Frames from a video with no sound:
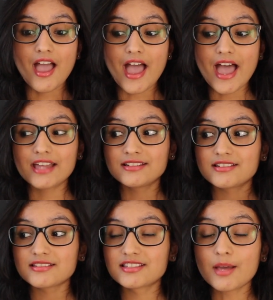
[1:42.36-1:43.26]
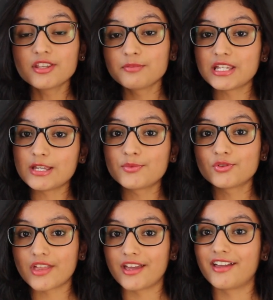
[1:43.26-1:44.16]
And some of the
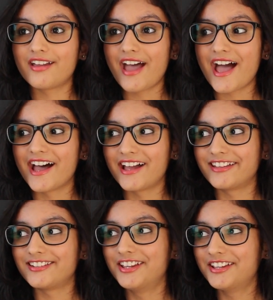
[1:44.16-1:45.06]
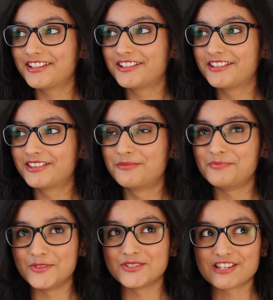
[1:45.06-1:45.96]
people there at the
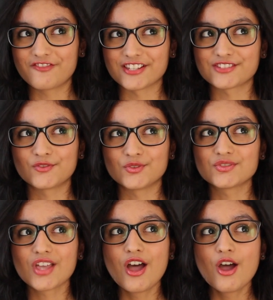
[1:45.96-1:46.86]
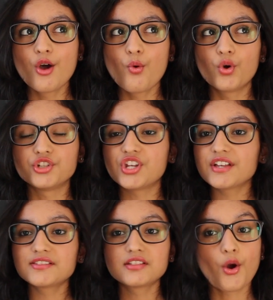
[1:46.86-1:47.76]
music festivals were
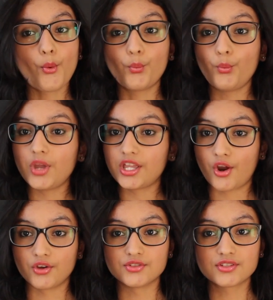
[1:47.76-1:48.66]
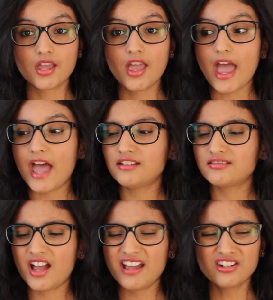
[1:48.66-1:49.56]
just weirdos
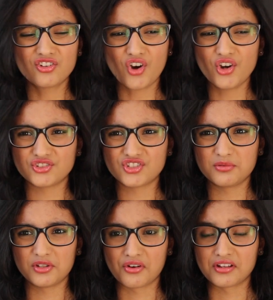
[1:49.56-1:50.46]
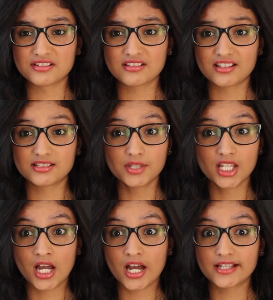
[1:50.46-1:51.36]
and kind of gross, to be honest. Like some of
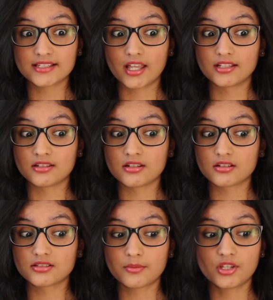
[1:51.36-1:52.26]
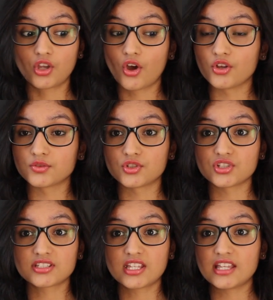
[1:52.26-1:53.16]
the guys and some of the girls were
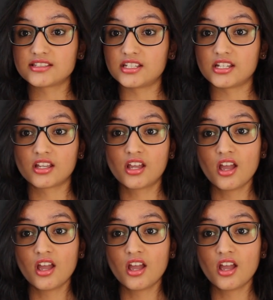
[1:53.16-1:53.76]
just kissing